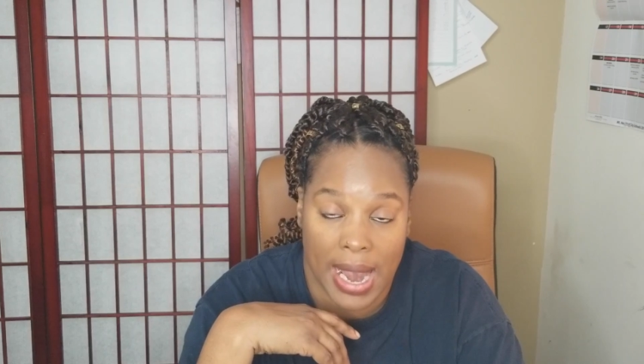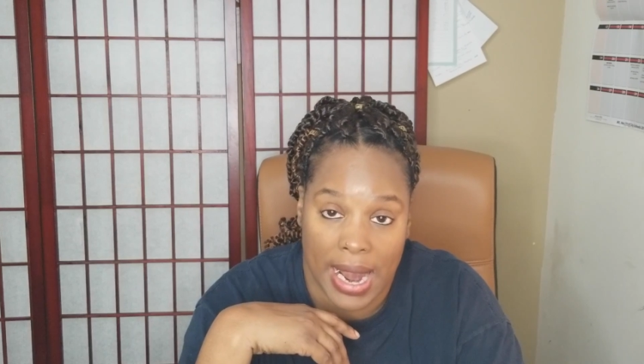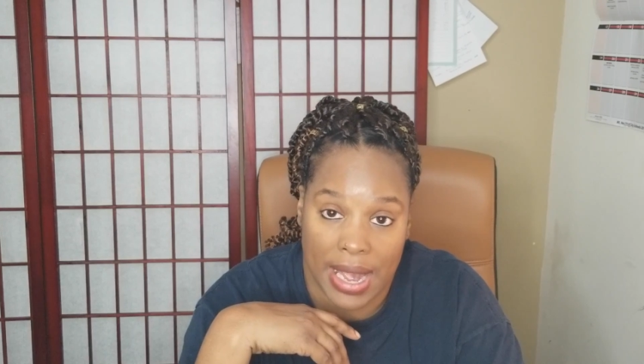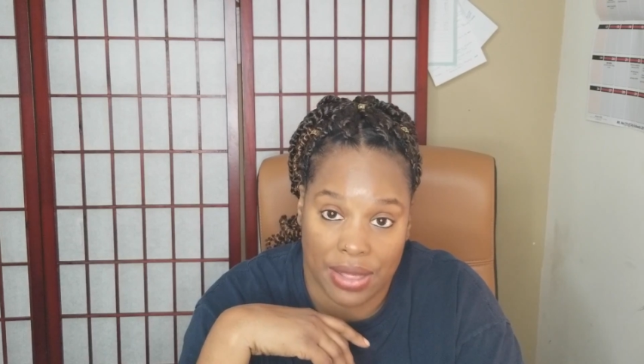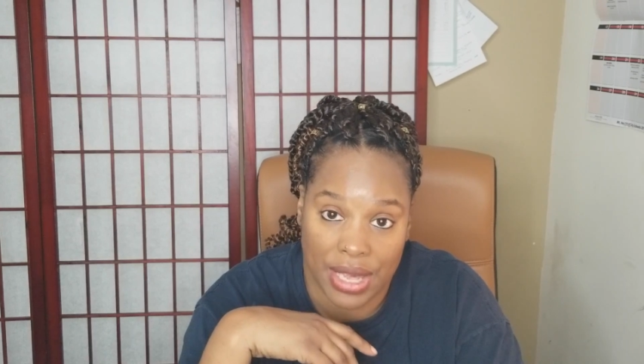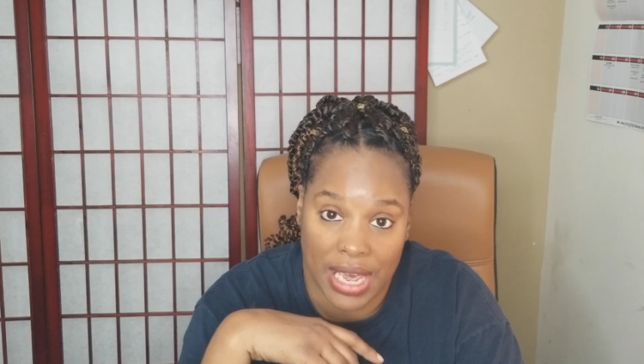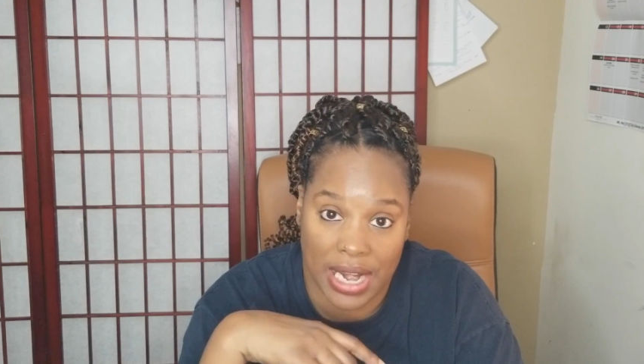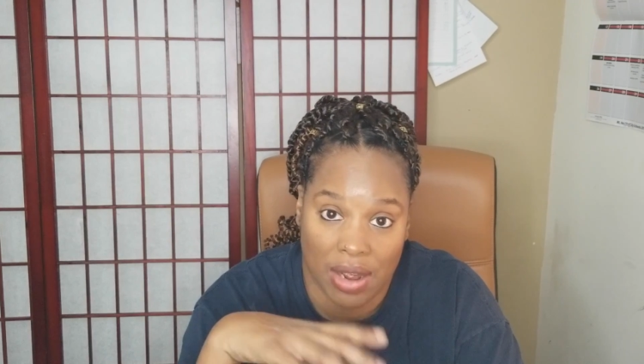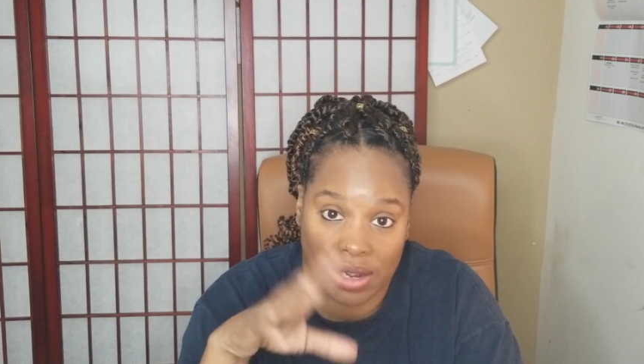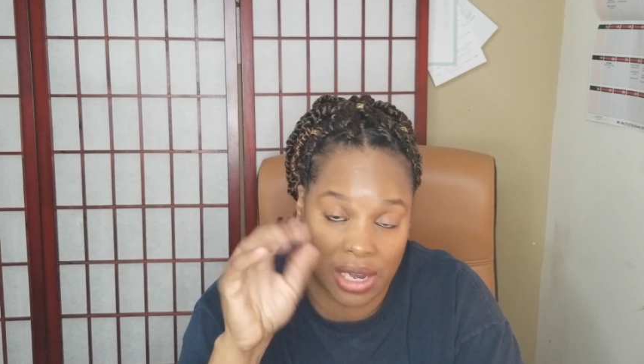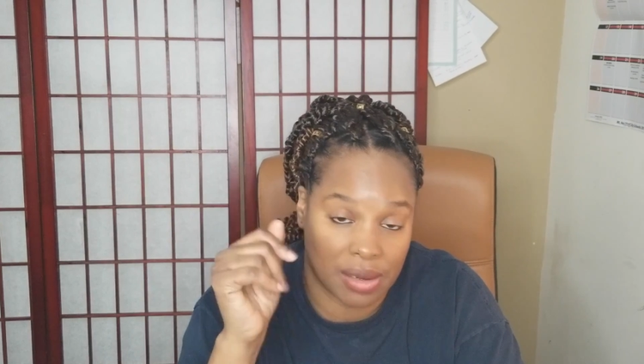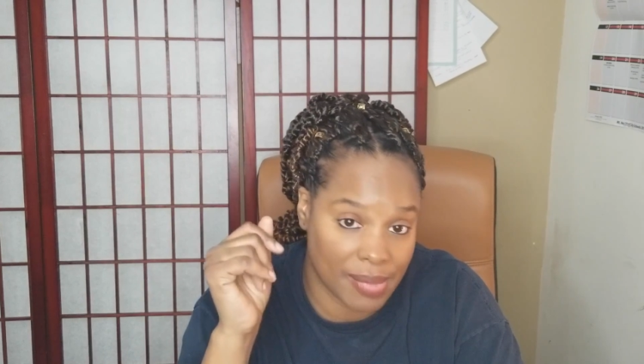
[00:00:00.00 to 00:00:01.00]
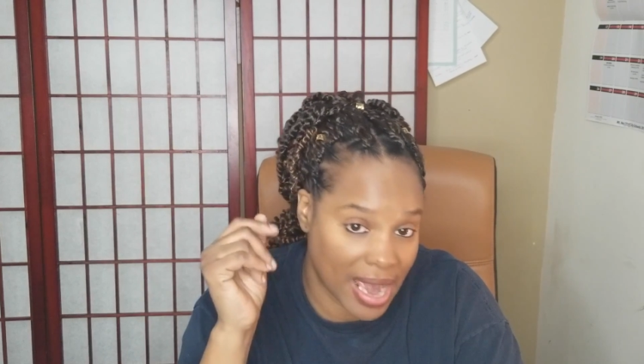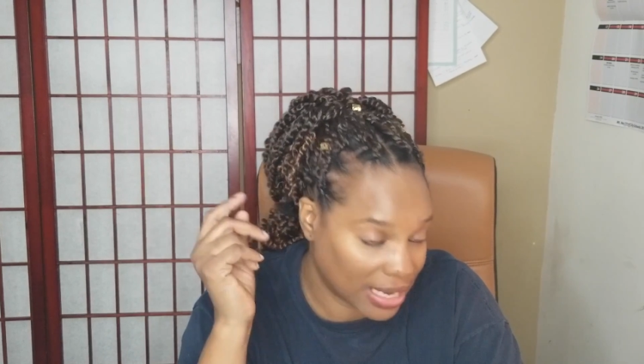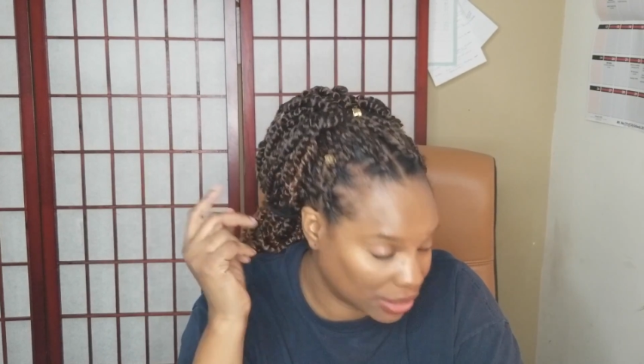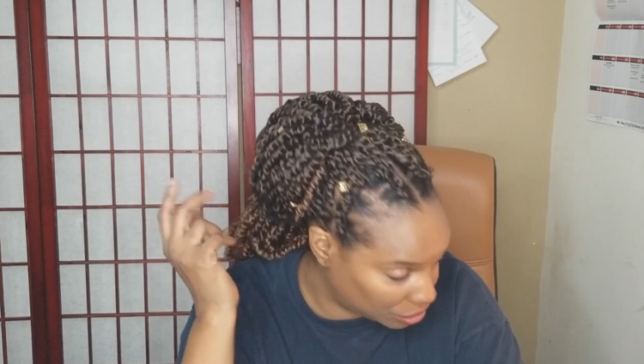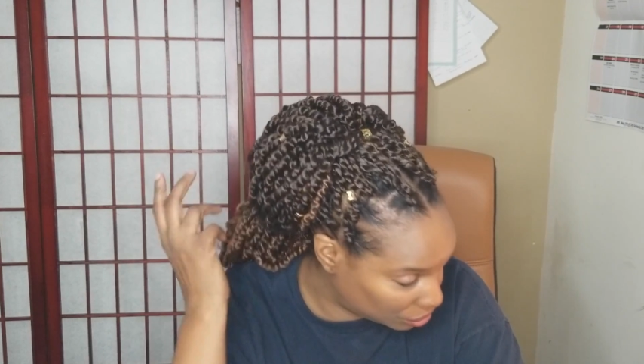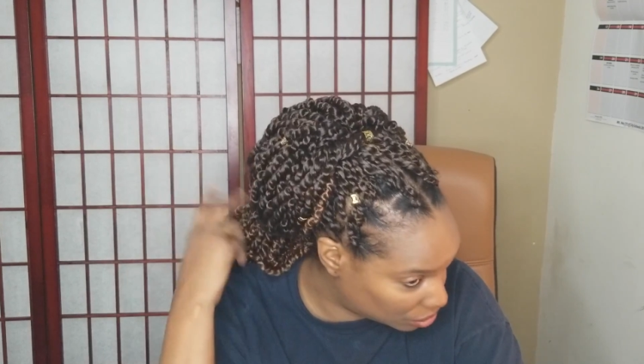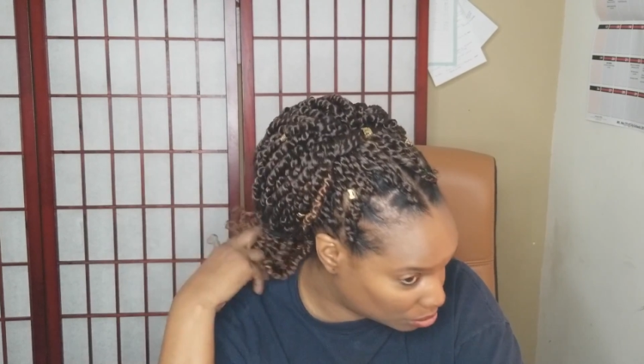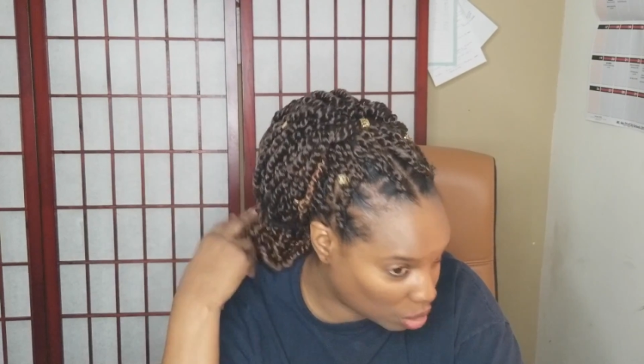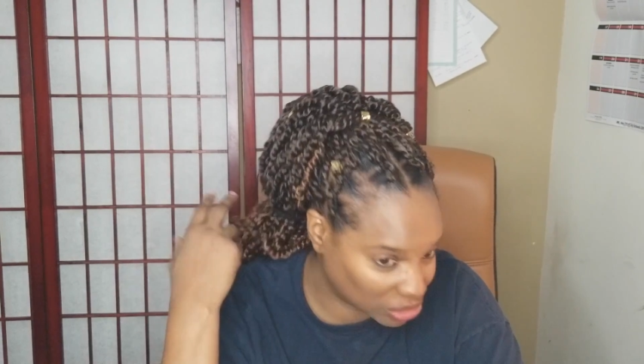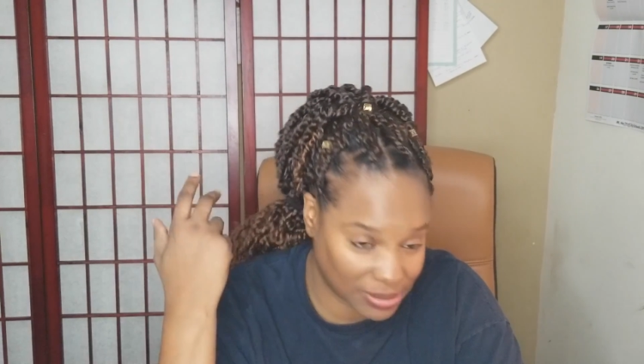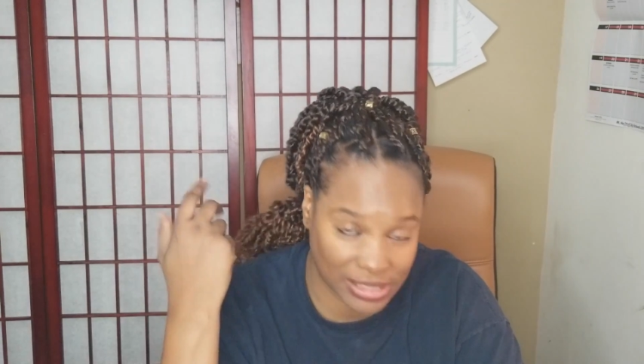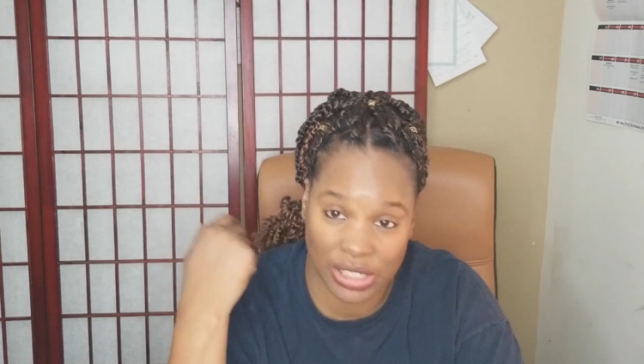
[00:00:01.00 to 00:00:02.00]
and then I'll come back and do some more,
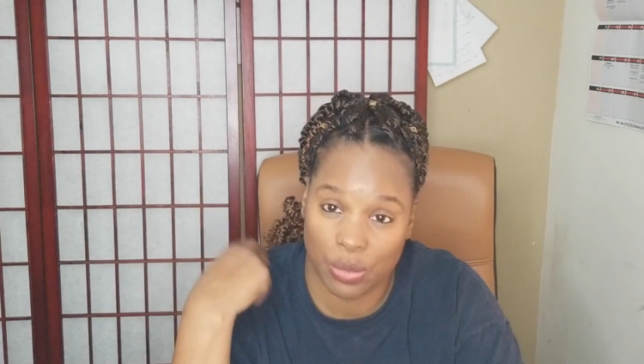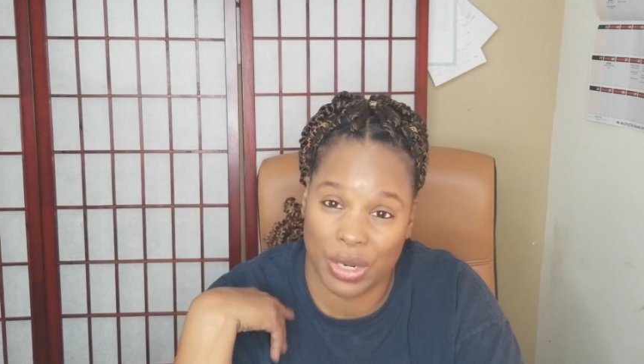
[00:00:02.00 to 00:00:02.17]
especially